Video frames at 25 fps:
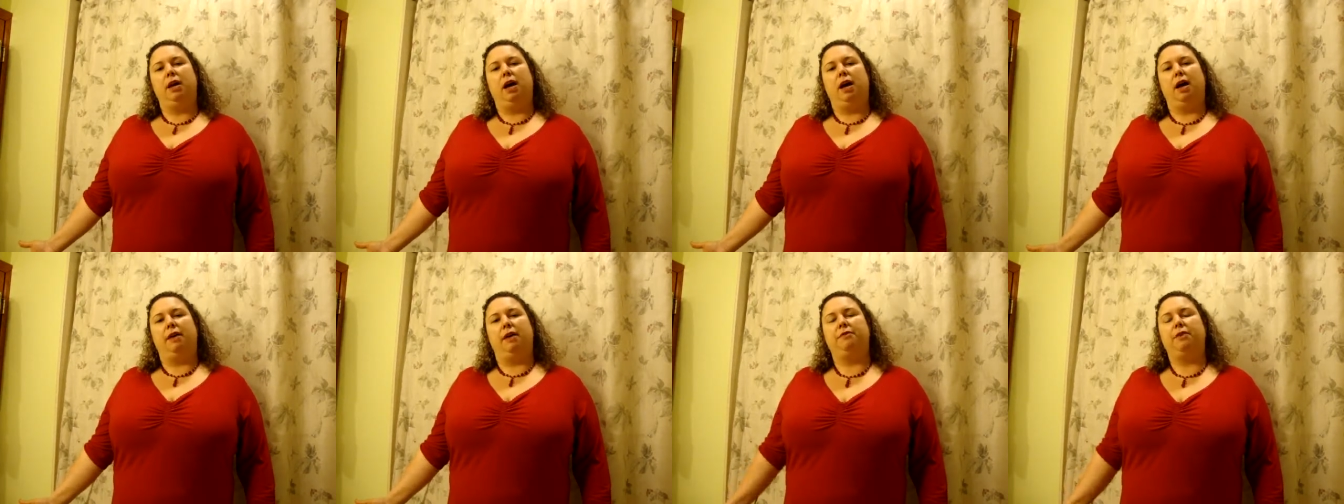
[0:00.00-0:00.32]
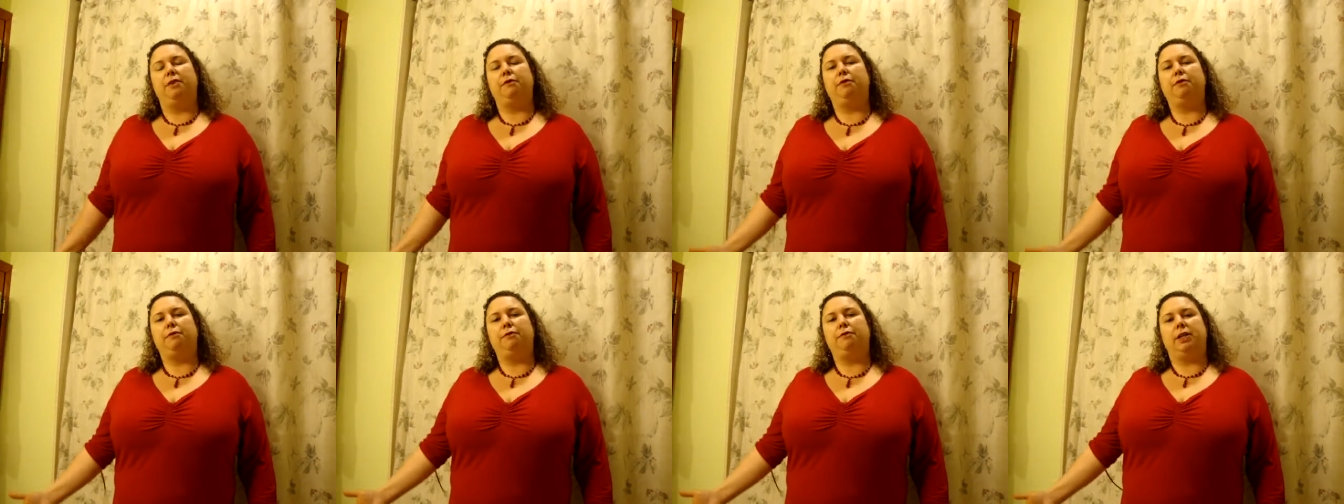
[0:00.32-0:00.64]
I've
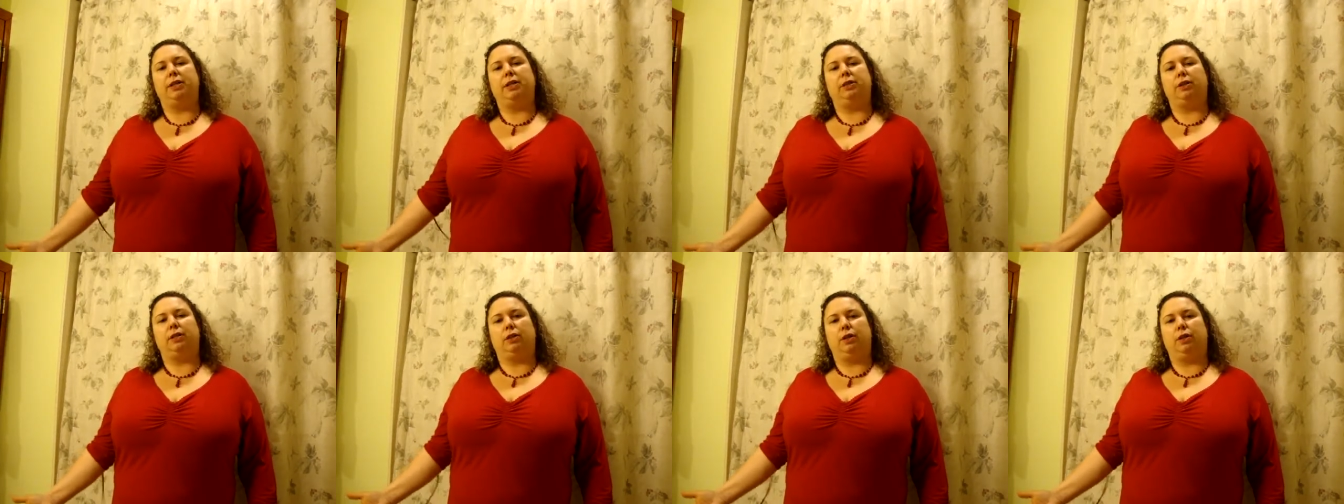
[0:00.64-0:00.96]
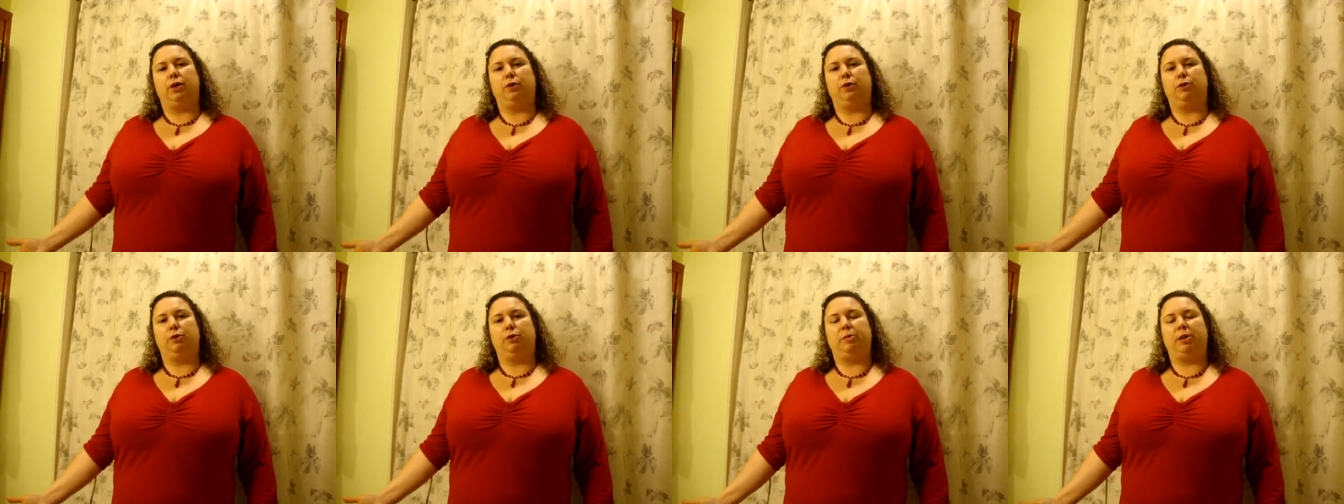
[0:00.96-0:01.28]
never felt
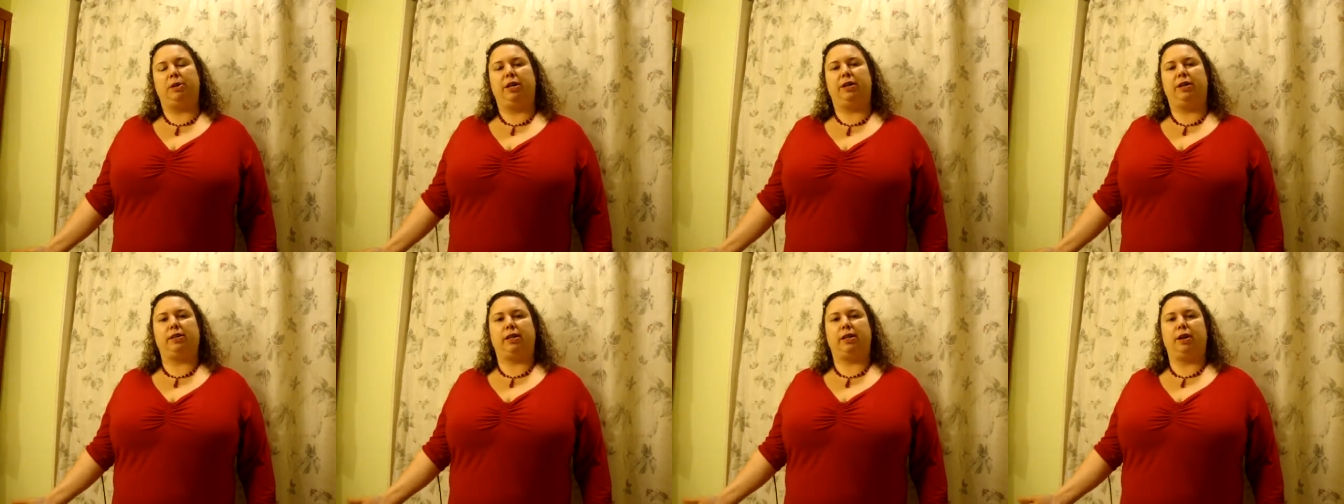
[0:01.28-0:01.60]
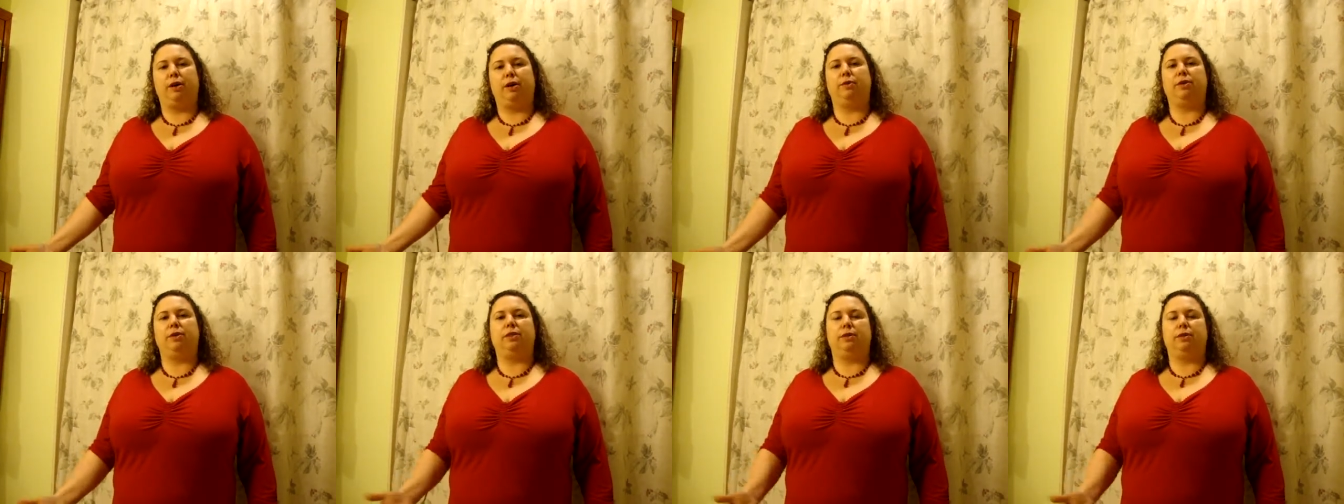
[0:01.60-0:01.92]
alone because I
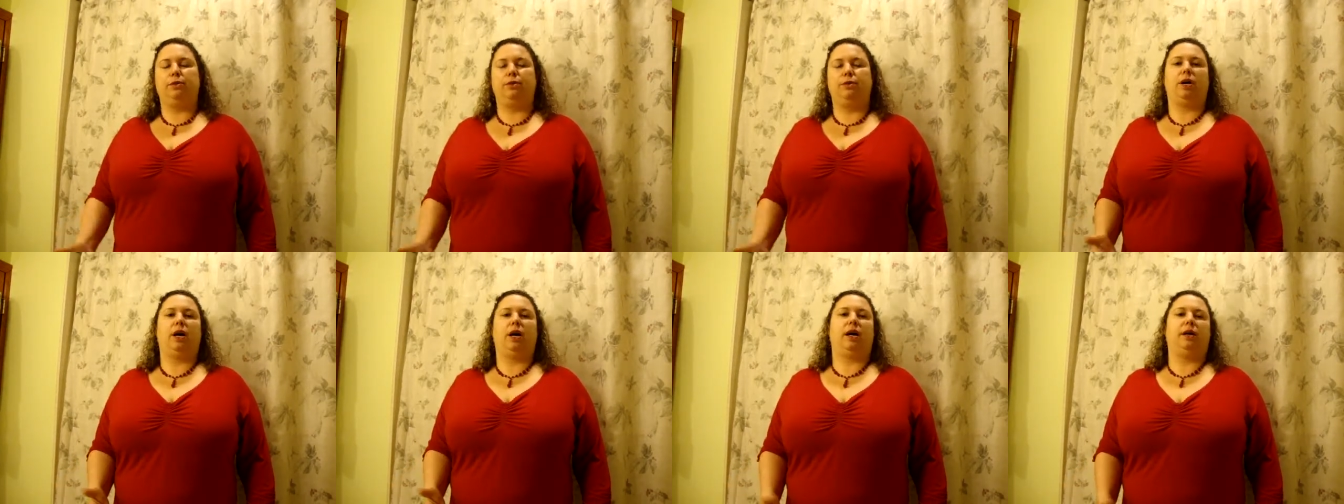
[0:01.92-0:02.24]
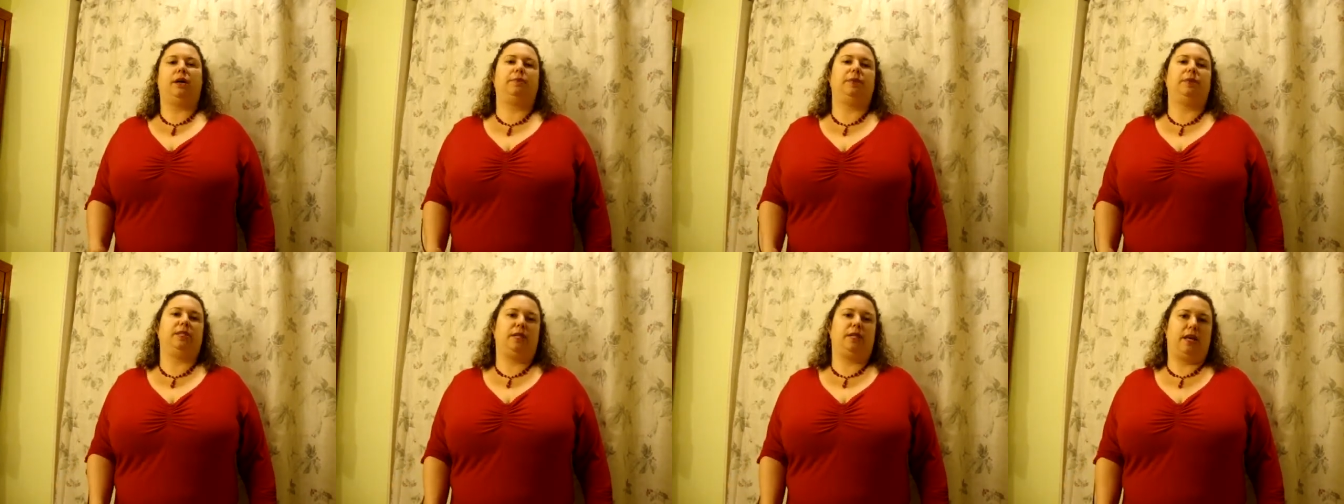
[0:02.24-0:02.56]
always knew
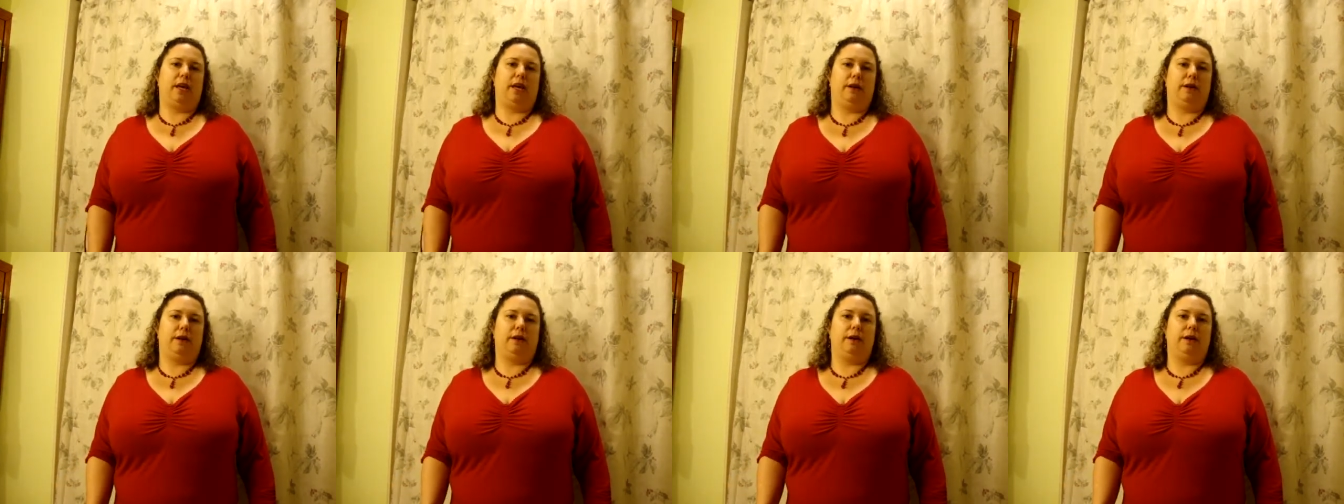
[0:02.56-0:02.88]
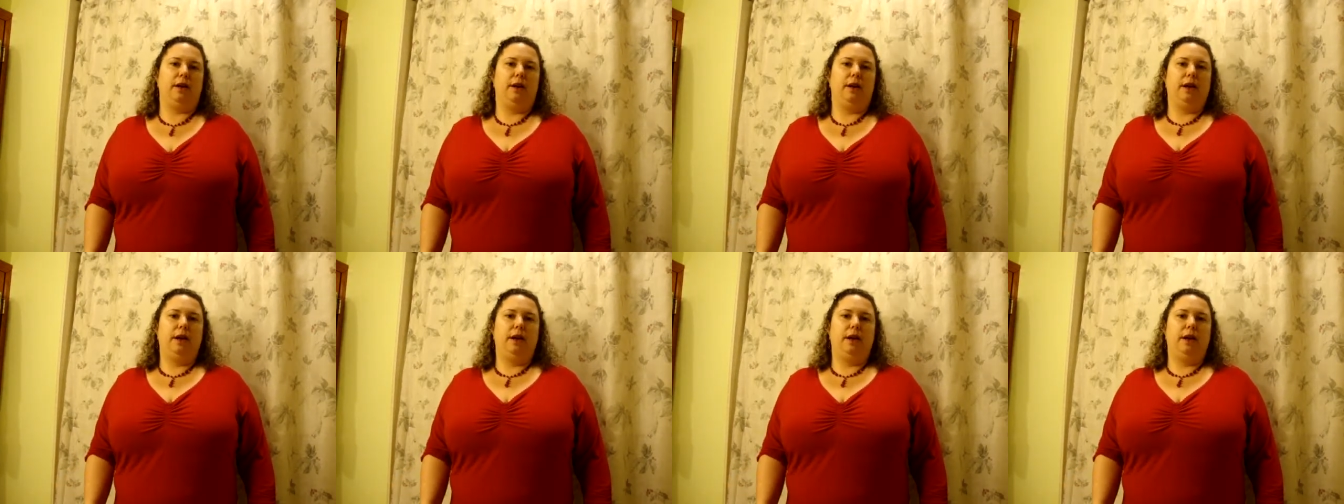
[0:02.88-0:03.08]
God was there,